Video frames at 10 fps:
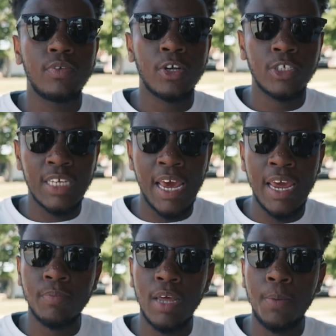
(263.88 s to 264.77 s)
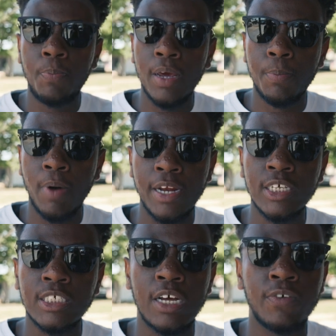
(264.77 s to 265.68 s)
They're saying a peak
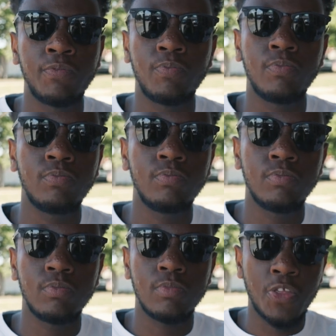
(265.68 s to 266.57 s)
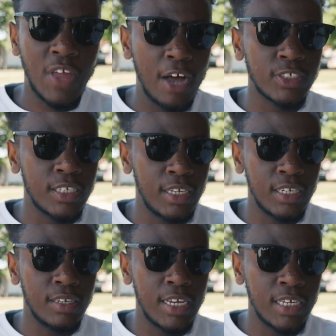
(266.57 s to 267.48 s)
brightness of
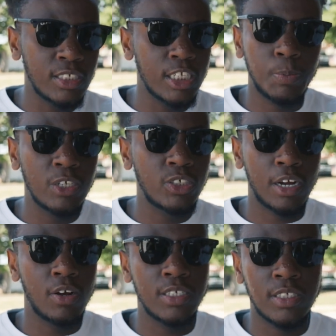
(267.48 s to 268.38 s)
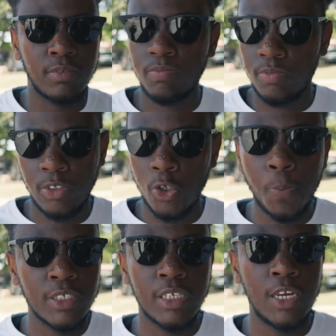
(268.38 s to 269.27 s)
1,000 nits, especially like on a
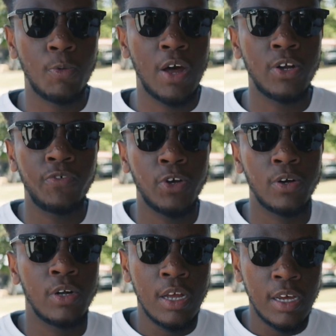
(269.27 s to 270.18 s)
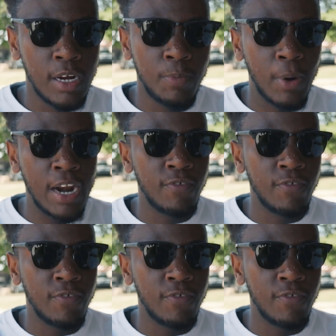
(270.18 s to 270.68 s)
super sunny weather if you're in a bright